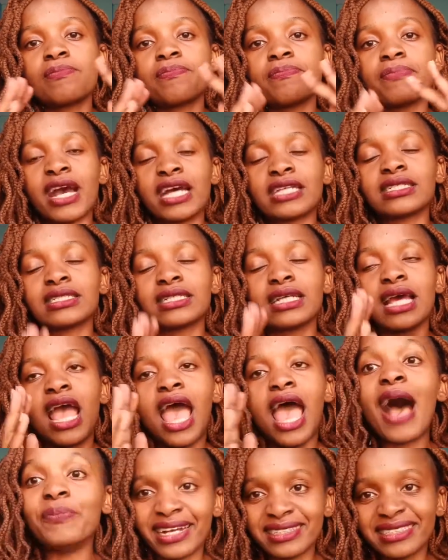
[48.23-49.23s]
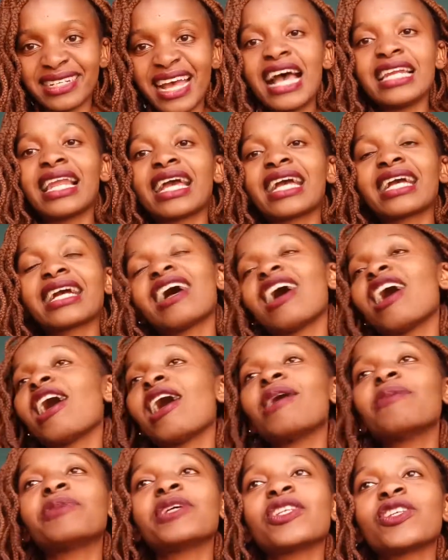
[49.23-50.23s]
But like,
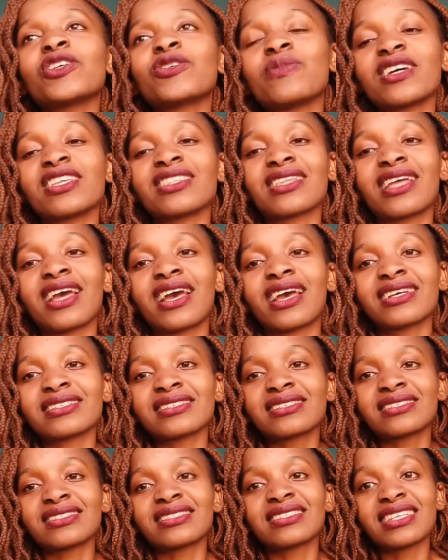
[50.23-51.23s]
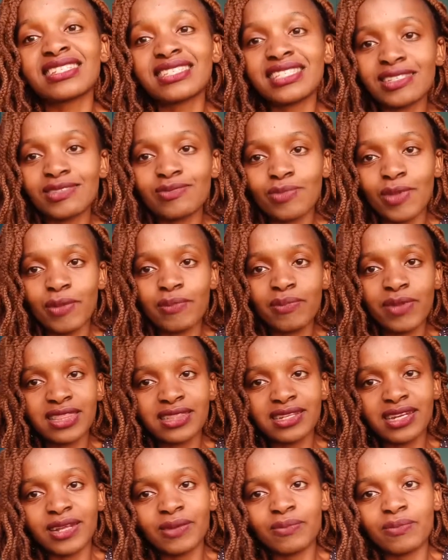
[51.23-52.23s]
happy new month, guys. This is my
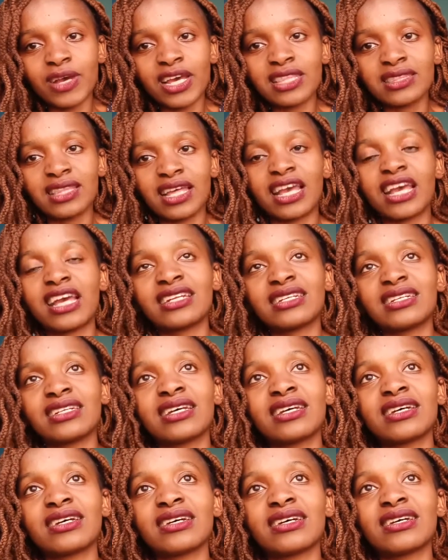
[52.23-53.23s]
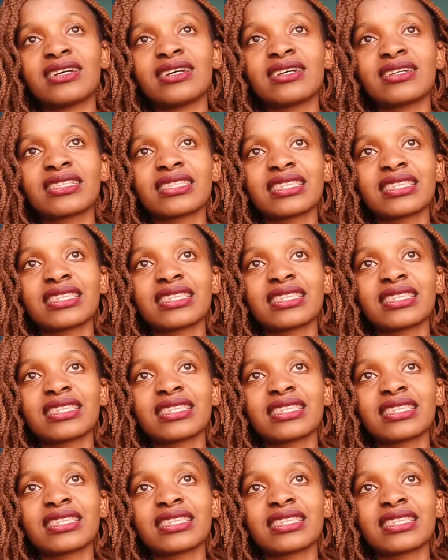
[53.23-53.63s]
birthday month, and I